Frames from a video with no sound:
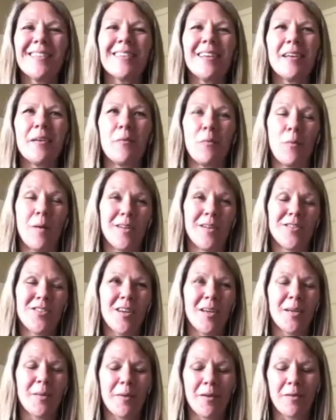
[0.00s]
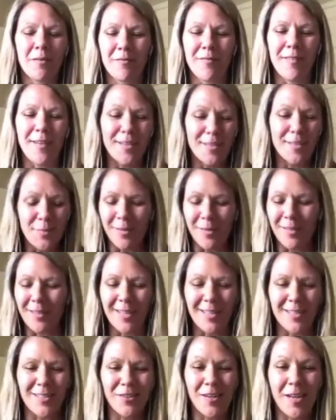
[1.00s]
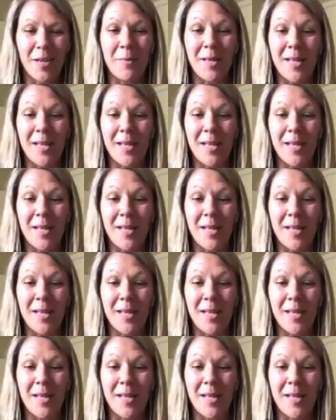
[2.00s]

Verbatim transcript: when you're talking about Facebook and Instagram,